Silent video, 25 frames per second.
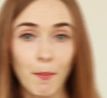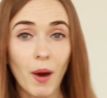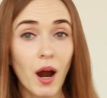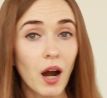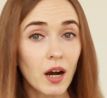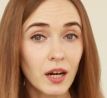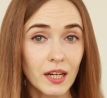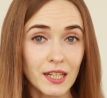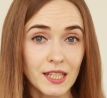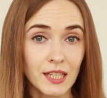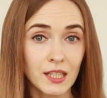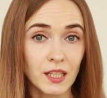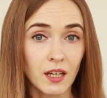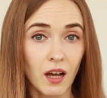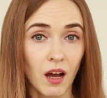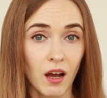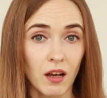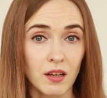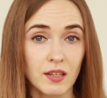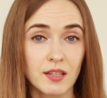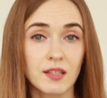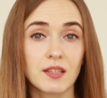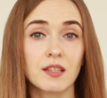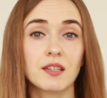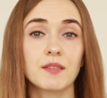Marketing
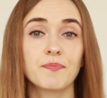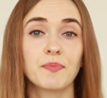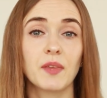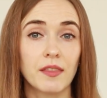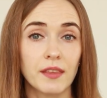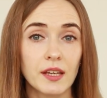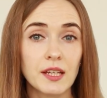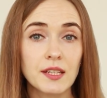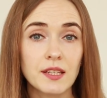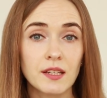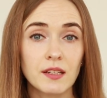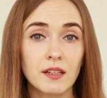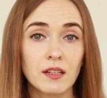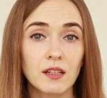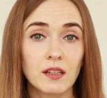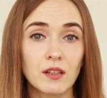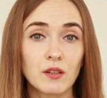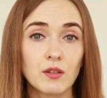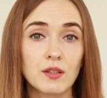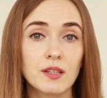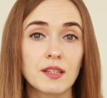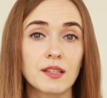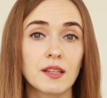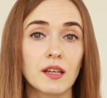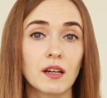costs. This
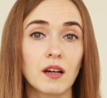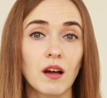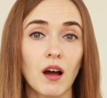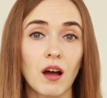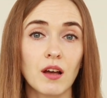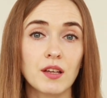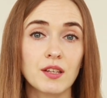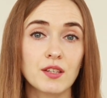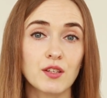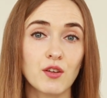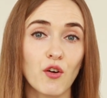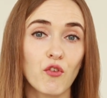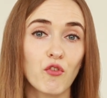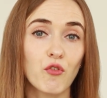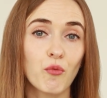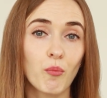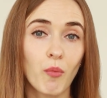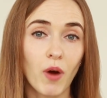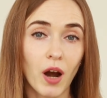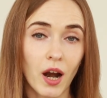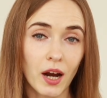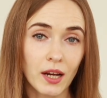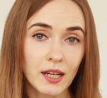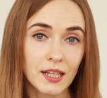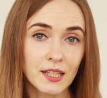includes the cost of
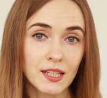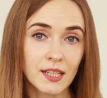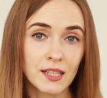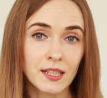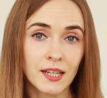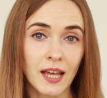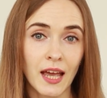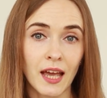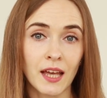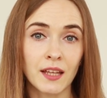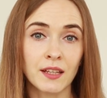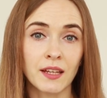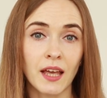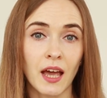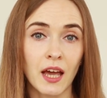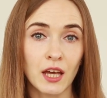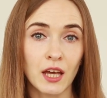marketing and